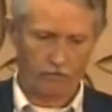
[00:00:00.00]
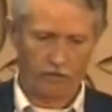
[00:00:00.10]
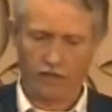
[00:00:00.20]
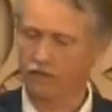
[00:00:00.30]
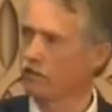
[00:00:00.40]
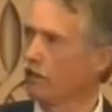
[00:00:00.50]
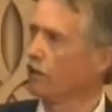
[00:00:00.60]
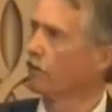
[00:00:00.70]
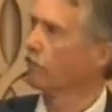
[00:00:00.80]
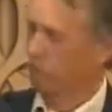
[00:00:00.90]
that's
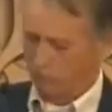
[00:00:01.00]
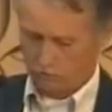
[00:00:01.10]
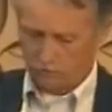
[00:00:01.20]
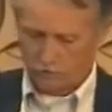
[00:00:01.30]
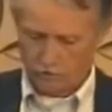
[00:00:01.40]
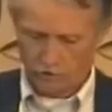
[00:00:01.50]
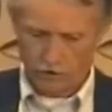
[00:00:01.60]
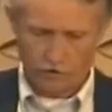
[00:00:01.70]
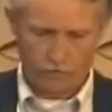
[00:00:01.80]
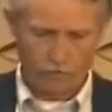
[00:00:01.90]
the
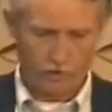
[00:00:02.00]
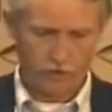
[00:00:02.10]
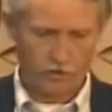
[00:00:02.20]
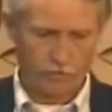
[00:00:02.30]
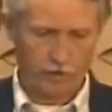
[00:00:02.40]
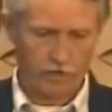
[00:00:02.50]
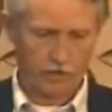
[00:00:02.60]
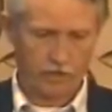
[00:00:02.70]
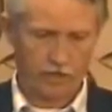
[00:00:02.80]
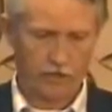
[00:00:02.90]

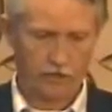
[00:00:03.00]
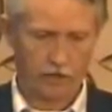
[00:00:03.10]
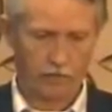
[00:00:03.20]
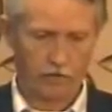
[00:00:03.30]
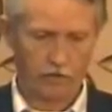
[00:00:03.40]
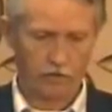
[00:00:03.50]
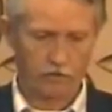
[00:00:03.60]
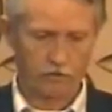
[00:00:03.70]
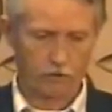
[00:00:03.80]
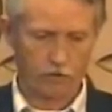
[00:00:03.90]
basic concept. I'm
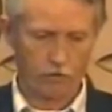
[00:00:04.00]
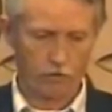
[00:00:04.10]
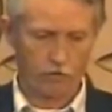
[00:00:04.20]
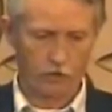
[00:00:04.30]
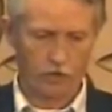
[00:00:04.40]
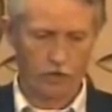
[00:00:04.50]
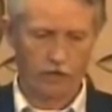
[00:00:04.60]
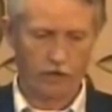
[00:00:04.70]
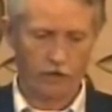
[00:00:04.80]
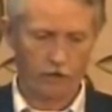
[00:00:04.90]
just going to move
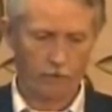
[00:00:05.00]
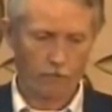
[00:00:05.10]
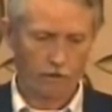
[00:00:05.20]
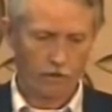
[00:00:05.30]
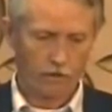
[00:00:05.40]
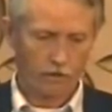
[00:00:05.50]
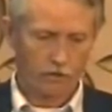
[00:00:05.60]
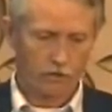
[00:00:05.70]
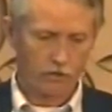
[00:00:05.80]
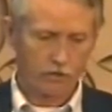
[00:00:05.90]
along here.
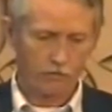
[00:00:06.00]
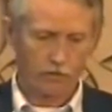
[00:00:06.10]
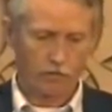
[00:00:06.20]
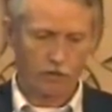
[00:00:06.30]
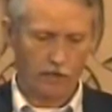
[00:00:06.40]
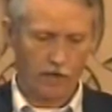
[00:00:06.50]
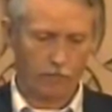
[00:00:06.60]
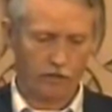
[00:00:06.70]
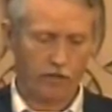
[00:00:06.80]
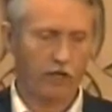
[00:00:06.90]
These are some typical
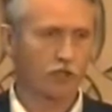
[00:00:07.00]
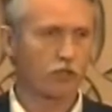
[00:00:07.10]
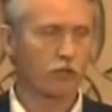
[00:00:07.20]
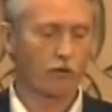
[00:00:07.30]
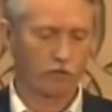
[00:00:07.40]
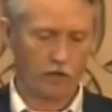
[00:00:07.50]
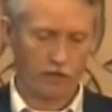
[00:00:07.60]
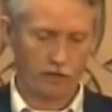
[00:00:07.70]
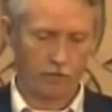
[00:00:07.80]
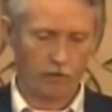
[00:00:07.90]
applications. We've
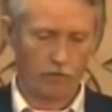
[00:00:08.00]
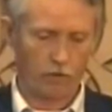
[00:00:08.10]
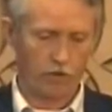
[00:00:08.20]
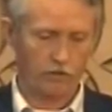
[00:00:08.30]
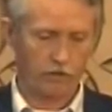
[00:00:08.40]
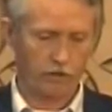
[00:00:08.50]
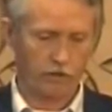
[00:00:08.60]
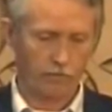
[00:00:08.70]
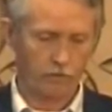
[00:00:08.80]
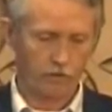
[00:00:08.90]
talked about most of
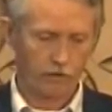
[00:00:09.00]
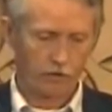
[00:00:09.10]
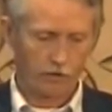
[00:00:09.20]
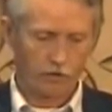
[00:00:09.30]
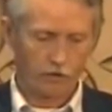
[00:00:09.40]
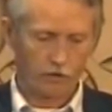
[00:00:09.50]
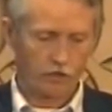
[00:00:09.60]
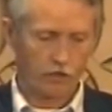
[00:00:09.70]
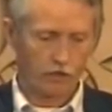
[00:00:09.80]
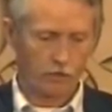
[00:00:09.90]
them:
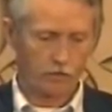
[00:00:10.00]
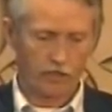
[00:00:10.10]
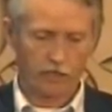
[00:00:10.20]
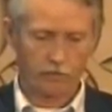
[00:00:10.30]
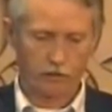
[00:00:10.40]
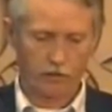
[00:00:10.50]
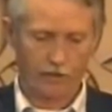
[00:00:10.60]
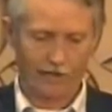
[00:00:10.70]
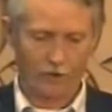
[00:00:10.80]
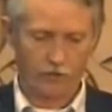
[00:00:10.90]
nursing homes, hospital,
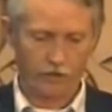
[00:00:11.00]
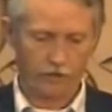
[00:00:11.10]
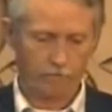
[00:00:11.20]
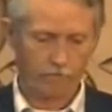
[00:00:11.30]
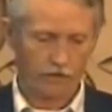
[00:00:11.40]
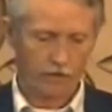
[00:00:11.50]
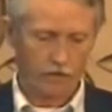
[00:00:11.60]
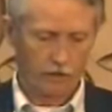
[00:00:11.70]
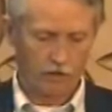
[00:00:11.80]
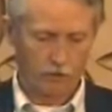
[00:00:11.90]
housing,
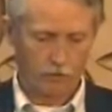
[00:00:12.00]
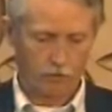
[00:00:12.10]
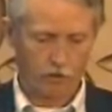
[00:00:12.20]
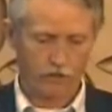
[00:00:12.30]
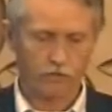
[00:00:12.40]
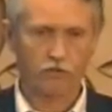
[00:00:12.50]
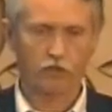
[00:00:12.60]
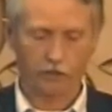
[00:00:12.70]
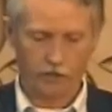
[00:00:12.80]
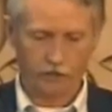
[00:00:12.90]
sports
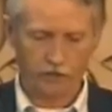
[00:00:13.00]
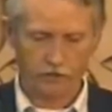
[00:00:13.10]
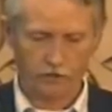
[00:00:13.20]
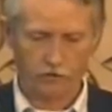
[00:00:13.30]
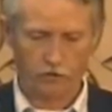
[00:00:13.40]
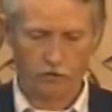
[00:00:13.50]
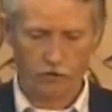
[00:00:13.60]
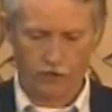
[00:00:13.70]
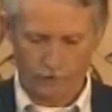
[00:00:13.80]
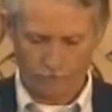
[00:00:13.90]
facilities, and so
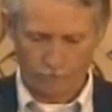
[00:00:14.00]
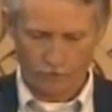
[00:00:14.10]
on.